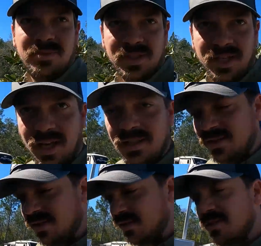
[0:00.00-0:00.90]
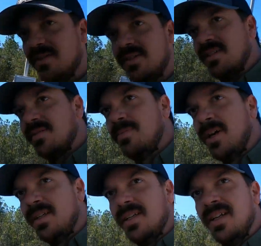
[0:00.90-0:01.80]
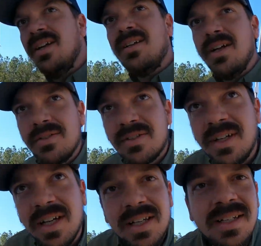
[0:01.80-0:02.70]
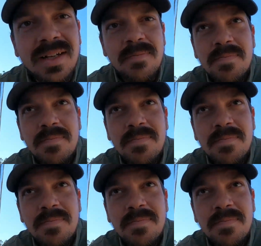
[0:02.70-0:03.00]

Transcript: But guys, as long as this button here goes green,